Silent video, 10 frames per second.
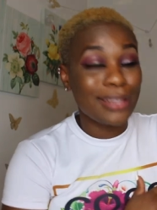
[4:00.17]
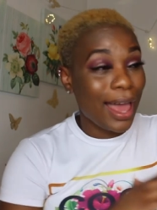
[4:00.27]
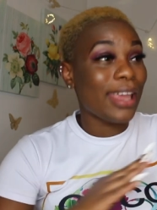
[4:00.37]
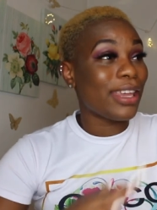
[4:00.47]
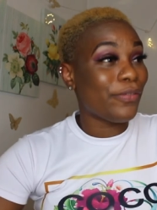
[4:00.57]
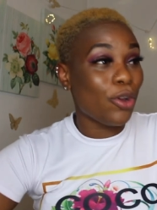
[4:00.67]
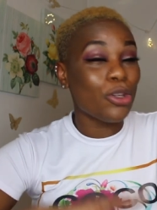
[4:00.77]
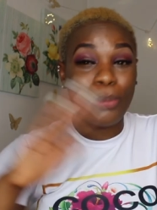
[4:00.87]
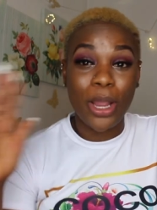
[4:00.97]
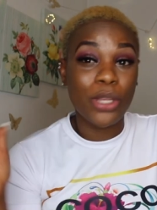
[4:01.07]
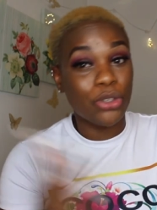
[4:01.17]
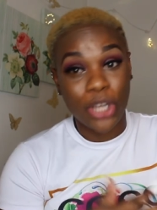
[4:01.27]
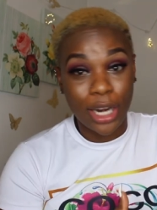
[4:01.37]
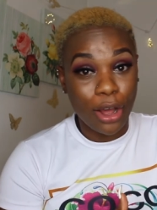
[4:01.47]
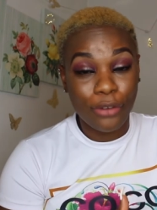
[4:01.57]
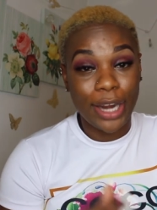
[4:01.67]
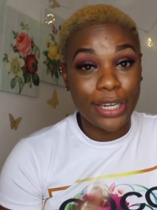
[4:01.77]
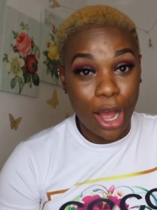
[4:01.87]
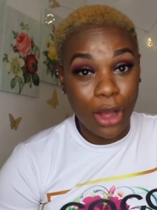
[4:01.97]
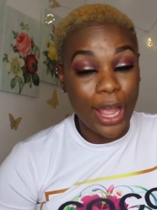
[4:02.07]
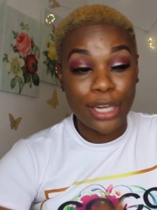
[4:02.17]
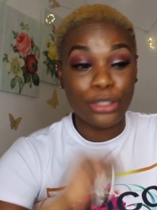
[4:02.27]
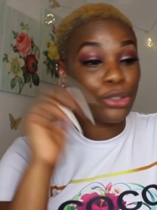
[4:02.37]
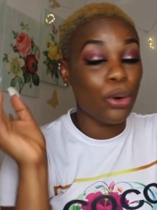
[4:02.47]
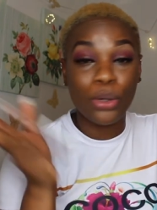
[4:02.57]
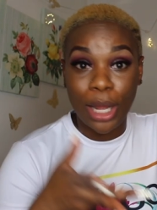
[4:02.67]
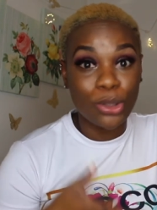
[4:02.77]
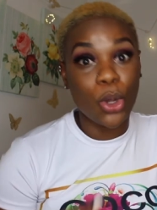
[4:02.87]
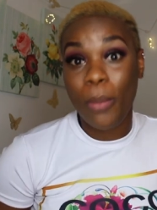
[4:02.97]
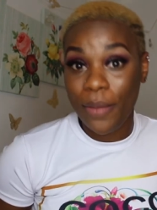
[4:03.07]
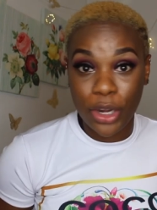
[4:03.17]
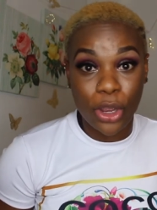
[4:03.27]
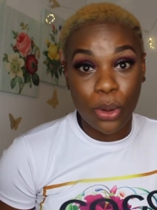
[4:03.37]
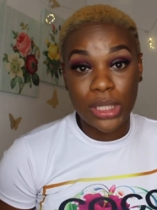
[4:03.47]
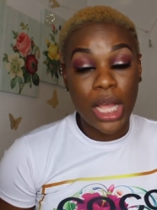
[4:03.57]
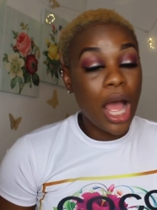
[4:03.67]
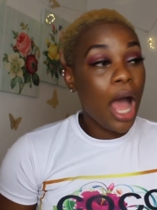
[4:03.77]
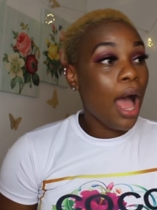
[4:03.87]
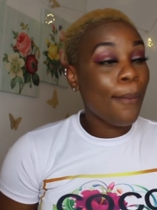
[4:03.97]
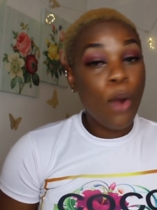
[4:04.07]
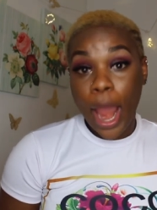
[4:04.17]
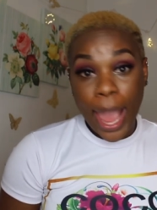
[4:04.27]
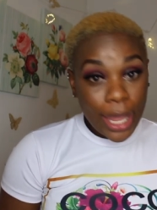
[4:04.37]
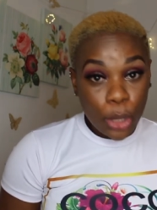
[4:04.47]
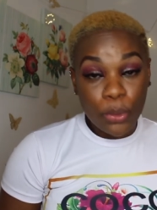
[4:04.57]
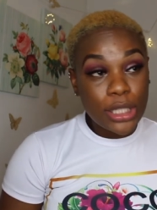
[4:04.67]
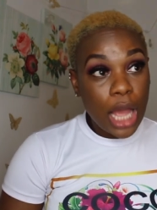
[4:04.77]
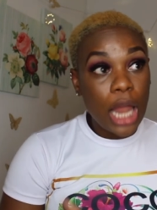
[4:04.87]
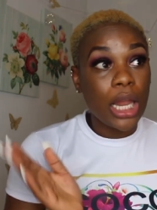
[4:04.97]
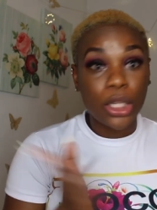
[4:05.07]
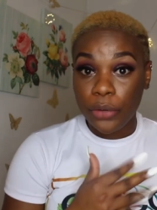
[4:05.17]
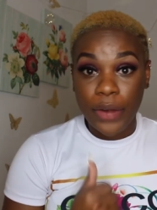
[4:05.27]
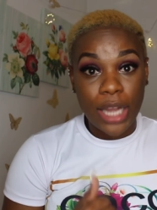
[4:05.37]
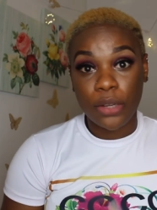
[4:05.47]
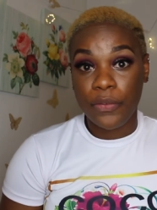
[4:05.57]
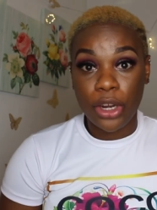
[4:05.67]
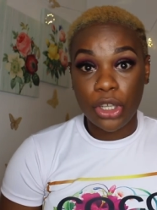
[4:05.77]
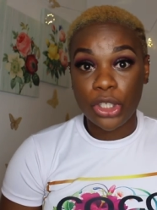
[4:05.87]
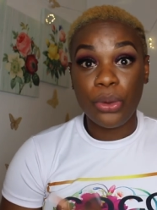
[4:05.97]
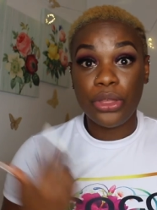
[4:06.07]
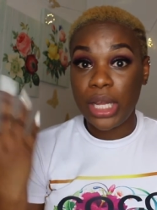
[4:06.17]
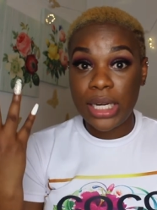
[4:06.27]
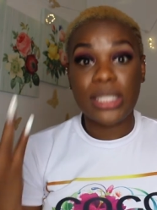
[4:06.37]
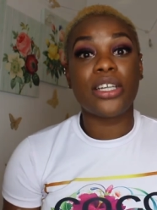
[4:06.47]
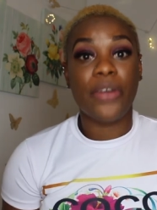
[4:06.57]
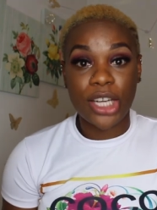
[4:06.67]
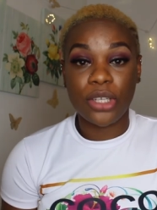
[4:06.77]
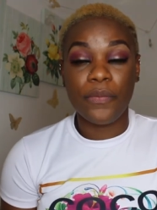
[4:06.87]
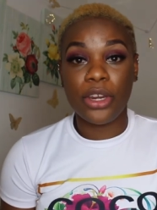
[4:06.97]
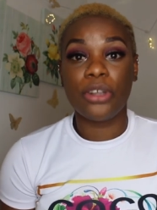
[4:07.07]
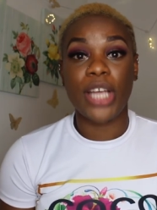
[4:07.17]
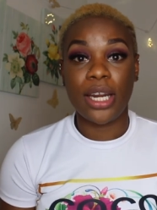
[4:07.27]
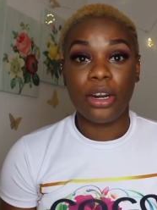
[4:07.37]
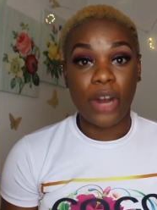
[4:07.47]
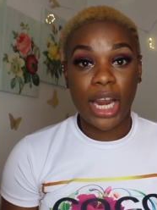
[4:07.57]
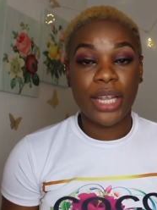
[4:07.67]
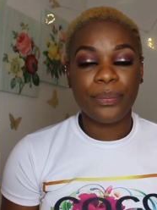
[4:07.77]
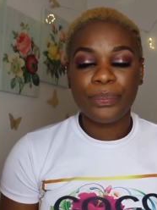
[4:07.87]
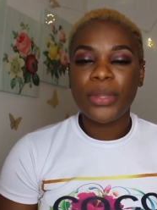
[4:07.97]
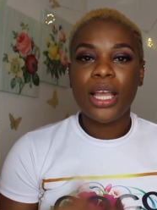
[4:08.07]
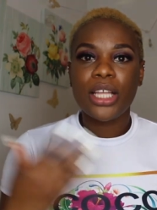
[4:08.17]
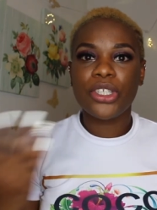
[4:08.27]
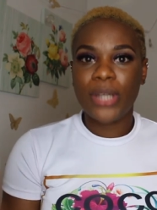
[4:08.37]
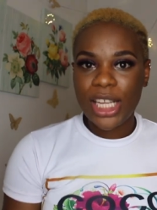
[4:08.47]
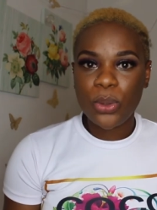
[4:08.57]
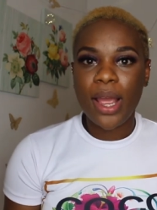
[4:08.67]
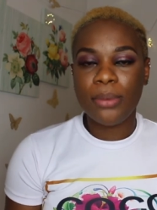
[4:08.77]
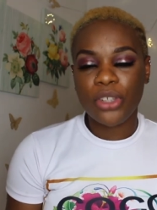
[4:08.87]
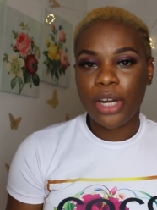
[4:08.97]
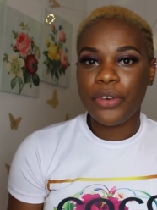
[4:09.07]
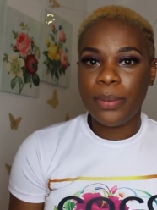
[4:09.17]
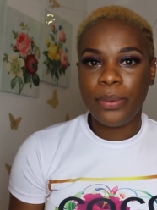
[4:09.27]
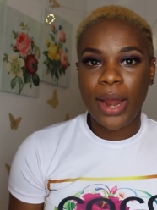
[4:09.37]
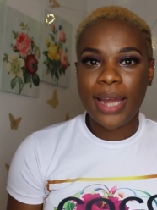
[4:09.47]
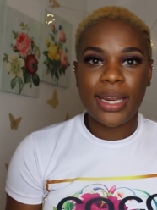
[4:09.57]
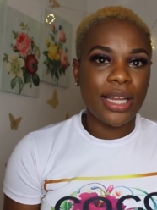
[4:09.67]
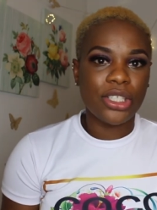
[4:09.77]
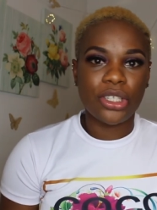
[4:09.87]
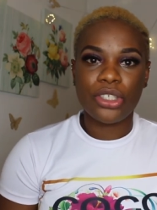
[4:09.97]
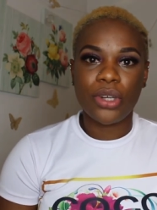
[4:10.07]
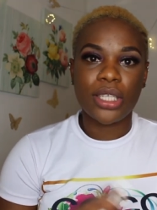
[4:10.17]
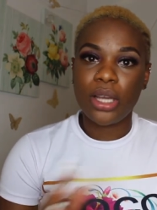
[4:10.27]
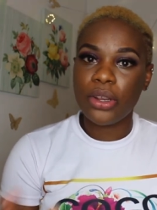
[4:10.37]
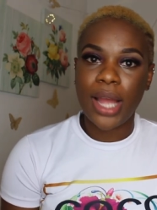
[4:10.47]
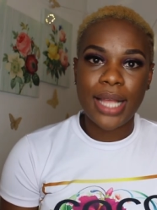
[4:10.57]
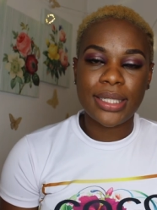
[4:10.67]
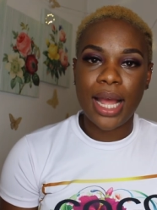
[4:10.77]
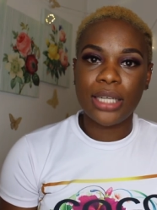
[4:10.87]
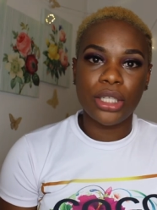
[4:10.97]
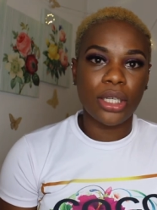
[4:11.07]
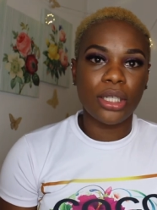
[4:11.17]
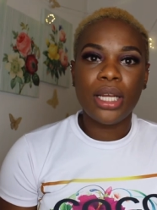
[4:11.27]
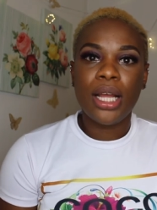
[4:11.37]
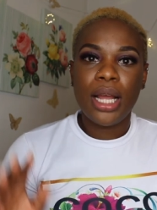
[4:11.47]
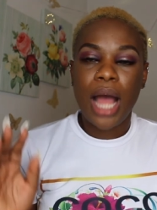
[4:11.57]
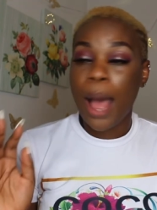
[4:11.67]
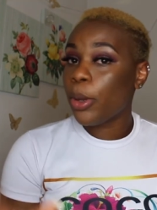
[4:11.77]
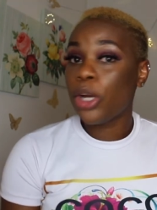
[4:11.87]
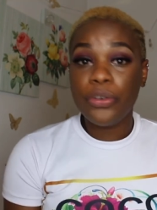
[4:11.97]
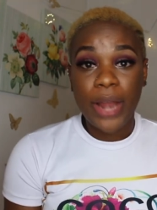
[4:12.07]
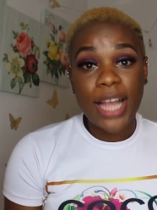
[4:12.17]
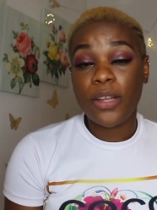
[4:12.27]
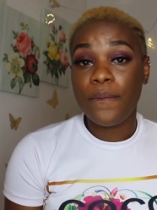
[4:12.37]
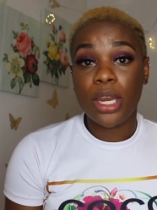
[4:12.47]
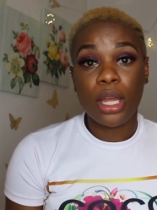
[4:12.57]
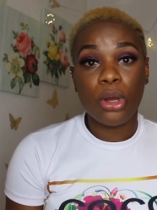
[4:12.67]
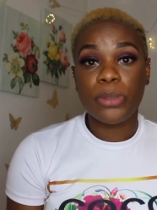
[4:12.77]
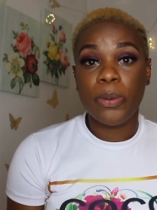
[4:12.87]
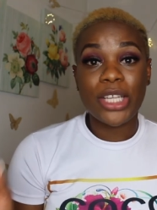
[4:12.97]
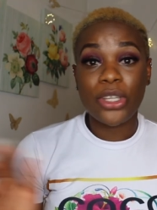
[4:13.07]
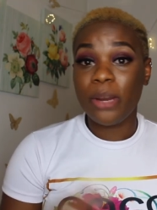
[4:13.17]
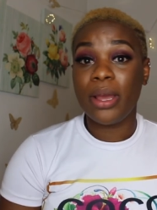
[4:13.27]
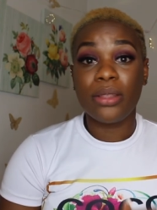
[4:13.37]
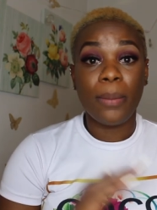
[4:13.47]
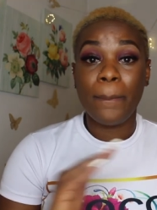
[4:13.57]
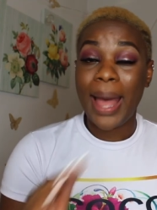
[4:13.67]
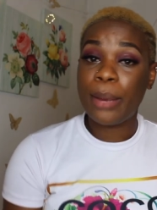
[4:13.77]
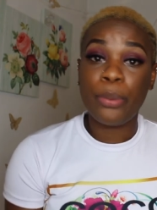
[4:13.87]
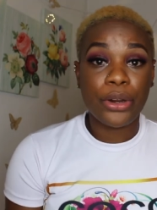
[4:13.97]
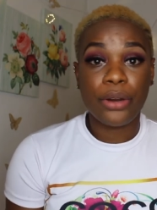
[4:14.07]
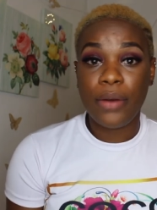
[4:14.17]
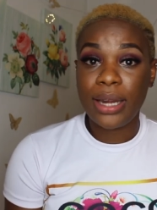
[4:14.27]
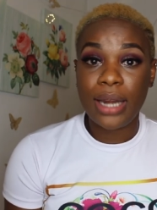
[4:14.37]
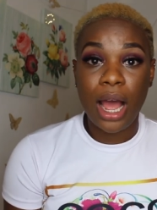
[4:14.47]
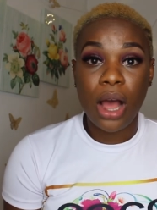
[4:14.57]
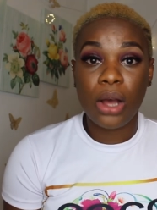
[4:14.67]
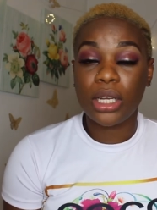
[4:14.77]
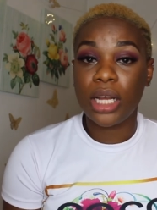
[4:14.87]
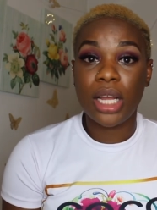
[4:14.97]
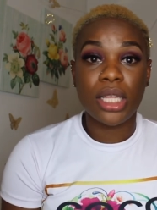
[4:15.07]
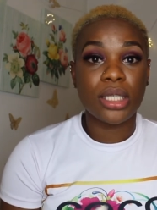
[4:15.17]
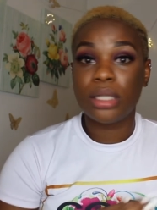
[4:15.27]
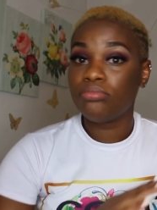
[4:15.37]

like if you go to my youtube channel right now and scroll down to all my videos boy you will see a lot of reaction videos you would think this is a reaction video channel right so that's why i'm trying to rebrand and just trying to tell you guys that look I'm gonna do reaction videos, but it's gonna be on the back burner right now because